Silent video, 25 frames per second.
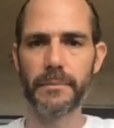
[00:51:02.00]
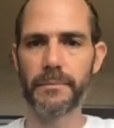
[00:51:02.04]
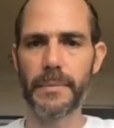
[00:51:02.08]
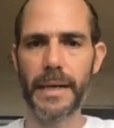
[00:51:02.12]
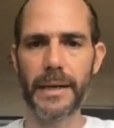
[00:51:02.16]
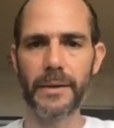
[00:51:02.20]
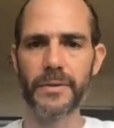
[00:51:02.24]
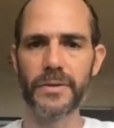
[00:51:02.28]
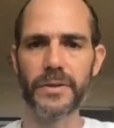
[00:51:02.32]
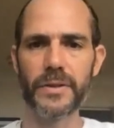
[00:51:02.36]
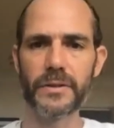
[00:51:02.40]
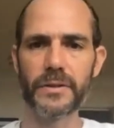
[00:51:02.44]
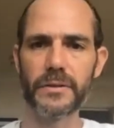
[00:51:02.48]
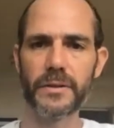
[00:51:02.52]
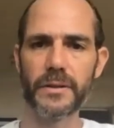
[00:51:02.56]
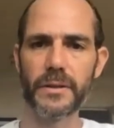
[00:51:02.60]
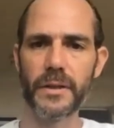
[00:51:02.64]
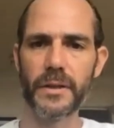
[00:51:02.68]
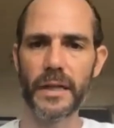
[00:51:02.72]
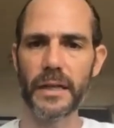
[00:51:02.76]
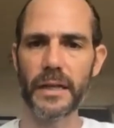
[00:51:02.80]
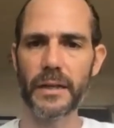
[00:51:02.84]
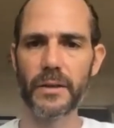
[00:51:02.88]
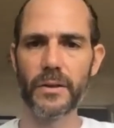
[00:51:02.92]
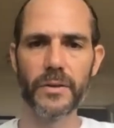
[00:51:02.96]
mountains and
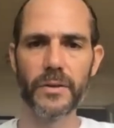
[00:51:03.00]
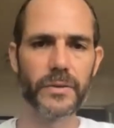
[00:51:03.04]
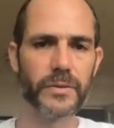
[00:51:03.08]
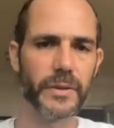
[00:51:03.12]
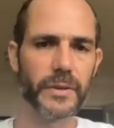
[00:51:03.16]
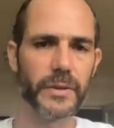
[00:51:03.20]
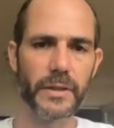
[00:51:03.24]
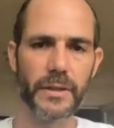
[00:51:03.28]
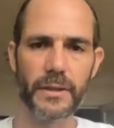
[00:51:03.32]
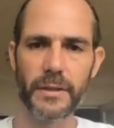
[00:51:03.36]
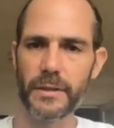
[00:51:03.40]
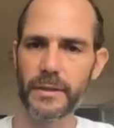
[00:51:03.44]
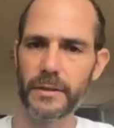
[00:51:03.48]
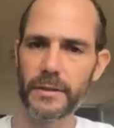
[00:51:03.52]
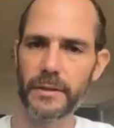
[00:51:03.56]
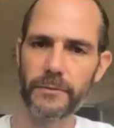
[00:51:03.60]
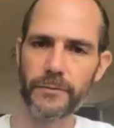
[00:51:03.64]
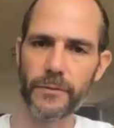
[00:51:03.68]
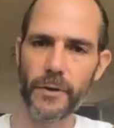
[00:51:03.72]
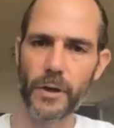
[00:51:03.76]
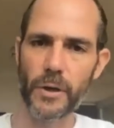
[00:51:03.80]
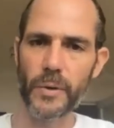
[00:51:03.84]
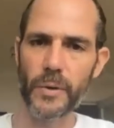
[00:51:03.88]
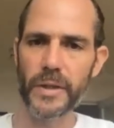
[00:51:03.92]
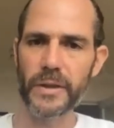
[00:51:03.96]
the hills and
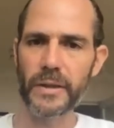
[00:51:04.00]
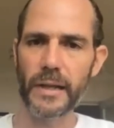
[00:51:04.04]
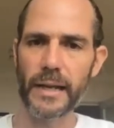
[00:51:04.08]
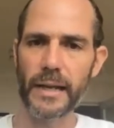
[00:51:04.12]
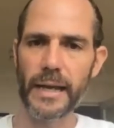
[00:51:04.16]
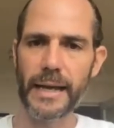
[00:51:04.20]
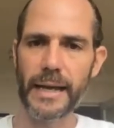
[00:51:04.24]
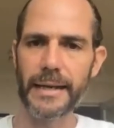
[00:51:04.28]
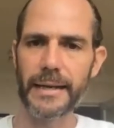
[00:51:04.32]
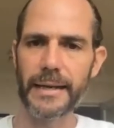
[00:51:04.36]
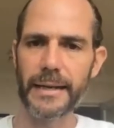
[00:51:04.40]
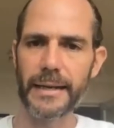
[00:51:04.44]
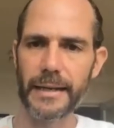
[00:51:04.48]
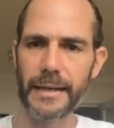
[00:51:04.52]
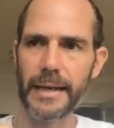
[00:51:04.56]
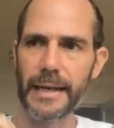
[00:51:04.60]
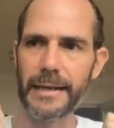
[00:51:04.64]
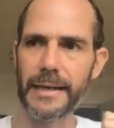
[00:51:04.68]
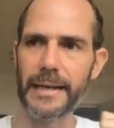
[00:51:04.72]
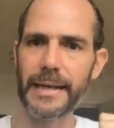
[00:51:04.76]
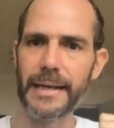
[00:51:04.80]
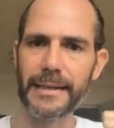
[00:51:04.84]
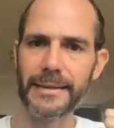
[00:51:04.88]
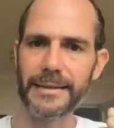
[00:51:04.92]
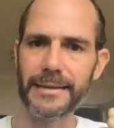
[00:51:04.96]
following the land
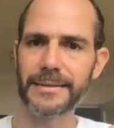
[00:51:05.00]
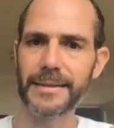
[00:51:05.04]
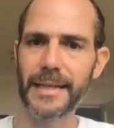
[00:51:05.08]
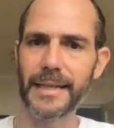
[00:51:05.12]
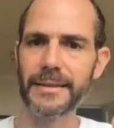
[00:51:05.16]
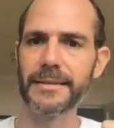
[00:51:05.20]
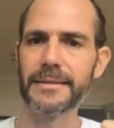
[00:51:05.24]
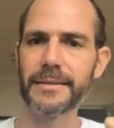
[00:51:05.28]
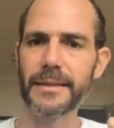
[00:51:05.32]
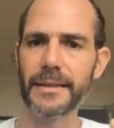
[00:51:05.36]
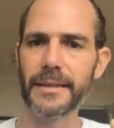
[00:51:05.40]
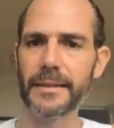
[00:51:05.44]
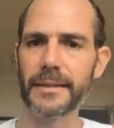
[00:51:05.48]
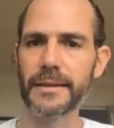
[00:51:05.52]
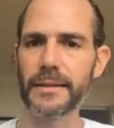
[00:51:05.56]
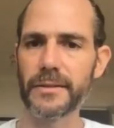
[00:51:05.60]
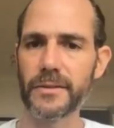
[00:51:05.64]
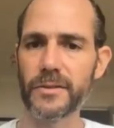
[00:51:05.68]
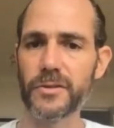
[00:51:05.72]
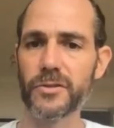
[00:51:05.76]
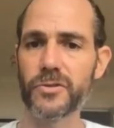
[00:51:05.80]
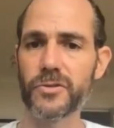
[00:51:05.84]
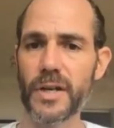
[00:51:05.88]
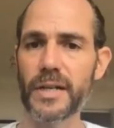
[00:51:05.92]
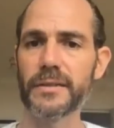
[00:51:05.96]
and sensing the
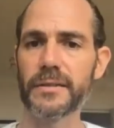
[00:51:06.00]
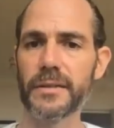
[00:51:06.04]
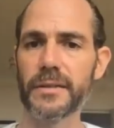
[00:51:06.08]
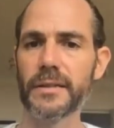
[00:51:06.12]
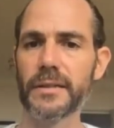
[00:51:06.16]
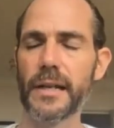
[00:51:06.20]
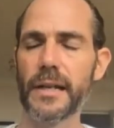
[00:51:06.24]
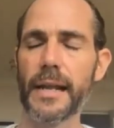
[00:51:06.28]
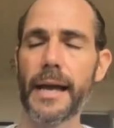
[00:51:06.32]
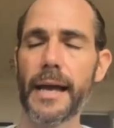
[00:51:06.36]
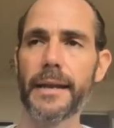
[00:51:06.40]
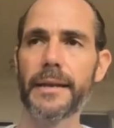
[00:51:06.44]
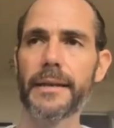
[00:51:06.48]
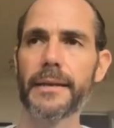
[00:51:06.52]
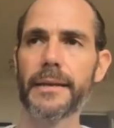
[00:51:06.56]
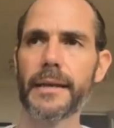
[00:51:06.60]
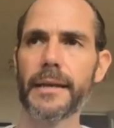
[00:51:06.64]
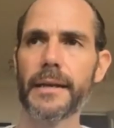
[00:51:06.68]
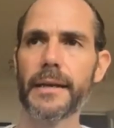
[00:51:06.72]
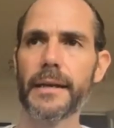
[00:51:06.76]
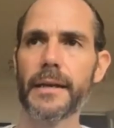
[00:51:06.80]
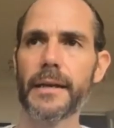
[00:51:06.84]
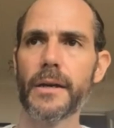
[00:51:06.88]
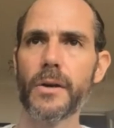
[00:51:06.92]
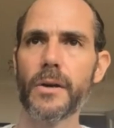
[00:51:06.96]
stress in the land.
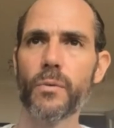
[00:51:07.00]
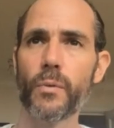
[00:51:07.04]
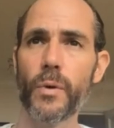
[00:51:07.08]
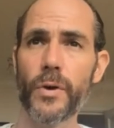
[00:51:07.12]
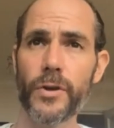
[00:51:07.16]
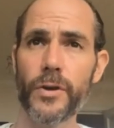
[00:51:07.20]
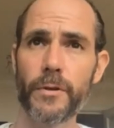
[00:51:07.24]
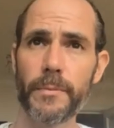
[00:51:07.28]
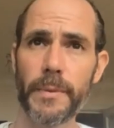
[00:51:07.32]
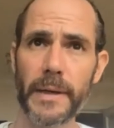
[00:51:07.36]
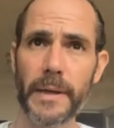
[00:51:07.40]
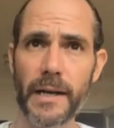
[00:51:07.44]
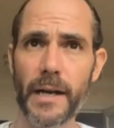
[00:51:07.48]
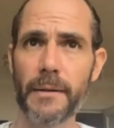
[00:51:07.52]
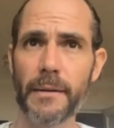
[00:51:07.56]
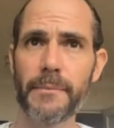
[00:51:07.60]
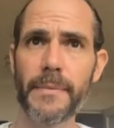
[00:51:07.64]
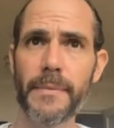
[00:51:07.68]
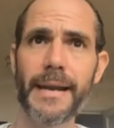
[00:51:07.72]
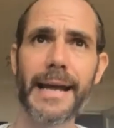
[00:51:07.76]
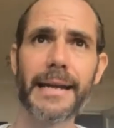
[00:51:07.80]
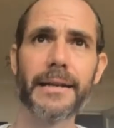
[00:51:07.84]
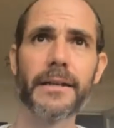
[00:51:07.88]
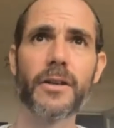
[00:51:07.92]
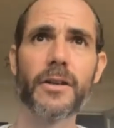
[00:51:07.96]
When you become
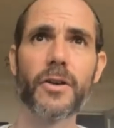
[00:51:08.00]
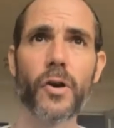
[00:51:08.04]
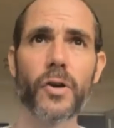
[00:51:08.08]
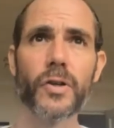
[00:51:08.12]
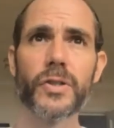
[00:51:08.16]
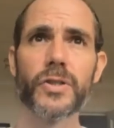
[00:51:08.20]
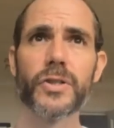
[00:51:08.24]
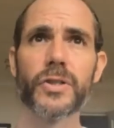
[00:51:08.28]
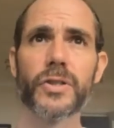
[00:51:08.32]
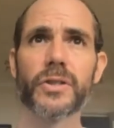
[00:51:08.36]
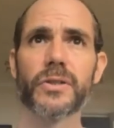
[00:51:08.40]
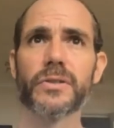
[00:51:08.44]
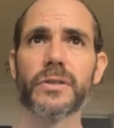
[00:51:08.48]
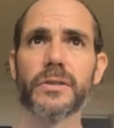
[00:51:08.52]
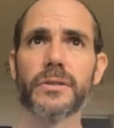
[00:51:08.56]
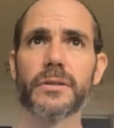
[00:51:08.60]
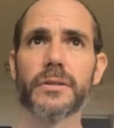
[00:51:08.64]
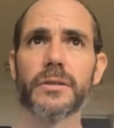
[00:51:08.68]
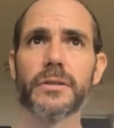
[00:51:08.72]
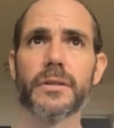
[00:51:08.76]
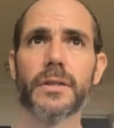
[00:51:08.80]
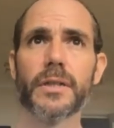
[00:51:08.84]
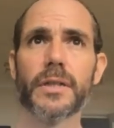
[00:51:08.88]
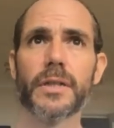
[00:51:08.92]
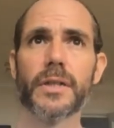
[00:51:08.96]
land conscious,
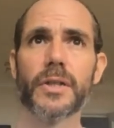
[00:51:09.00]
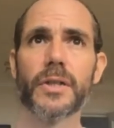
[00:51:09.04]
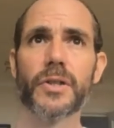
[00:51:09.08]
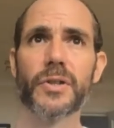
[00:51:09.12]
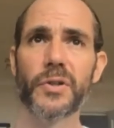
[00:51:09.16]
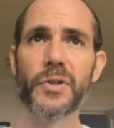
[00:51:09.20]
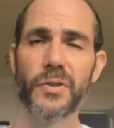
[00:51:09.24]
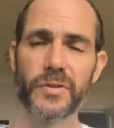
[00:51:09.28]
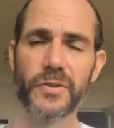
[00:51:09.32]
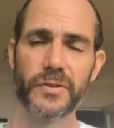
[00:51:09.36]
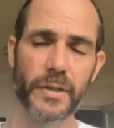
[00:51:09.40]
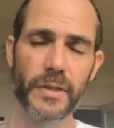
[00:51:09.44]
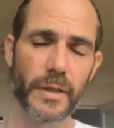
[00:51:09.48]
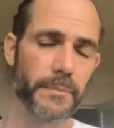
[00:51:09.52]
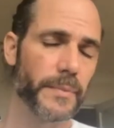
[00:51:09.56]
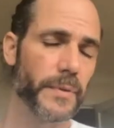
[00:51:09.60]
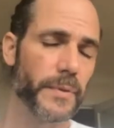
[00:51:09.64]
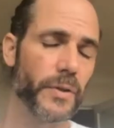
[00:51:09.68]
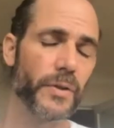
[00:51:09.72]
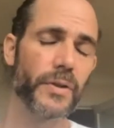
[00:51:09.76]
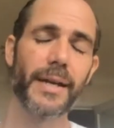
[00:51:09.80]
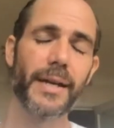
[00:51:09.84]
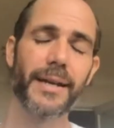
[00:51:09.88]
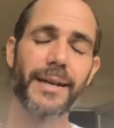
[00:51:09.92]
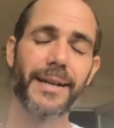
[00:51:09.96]
you
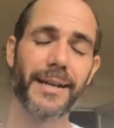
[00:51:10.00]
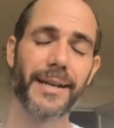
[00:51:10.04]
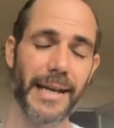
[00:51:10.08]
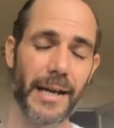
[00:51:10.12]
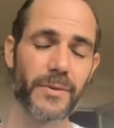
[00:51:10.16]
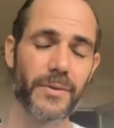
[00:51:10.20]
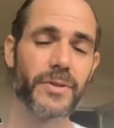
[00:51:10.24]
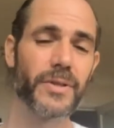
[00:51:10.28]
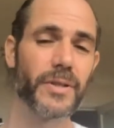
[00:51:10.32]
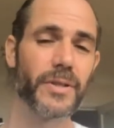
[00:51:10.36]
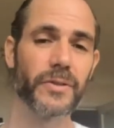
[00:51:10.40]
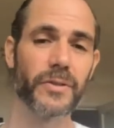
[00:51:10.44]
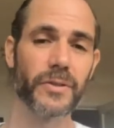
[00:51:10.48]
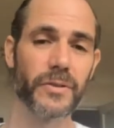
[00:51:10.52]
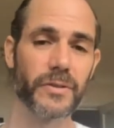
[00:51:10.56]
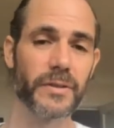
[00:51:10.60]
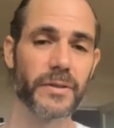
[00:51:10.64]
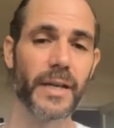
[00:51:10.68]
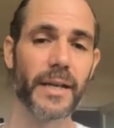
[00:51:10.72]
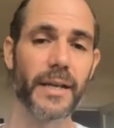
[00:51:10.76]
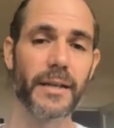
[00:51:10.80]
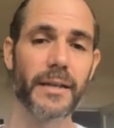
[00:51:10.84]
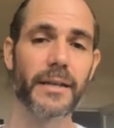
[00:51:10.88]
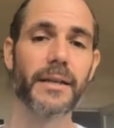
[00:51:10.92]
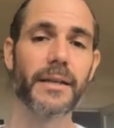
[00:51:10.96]
then encounter, you
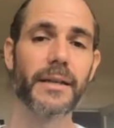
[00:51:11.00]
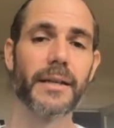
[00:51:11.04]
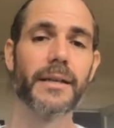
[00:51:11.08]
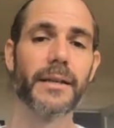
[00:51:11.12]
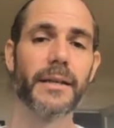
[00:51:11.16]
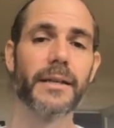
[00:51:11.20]
say,